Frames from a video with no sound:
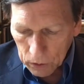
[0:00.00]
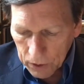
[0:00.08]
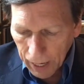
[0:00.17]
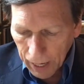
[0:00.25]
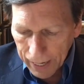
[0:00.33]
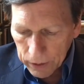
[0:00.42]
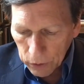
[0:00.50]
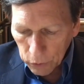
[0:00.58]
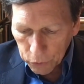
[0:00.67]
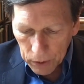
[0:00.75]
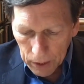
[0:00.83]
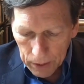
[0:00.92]

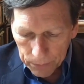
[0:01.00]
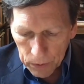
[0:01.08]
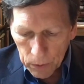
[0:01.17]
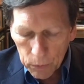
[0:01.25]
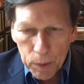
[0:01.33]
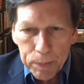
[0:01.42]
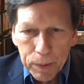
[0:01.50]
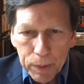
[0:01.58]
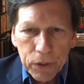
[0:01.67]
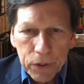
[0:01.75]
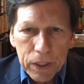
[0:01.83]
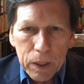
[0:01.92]
titled
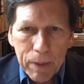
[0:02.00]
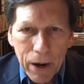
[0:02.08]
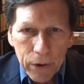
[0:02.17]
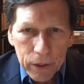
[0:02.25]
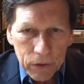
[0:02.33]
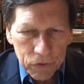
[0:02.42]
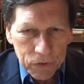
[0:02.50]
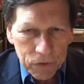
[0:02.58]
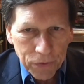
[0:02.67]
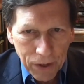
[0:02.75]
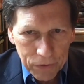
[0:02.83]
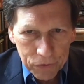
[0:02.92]
Rebuilding America's
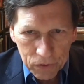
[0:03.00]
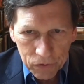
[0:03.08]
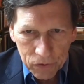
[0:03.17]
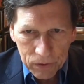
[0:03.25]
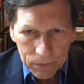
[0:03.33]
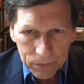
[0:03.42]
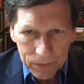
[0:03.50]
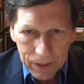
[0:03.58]
Defenses.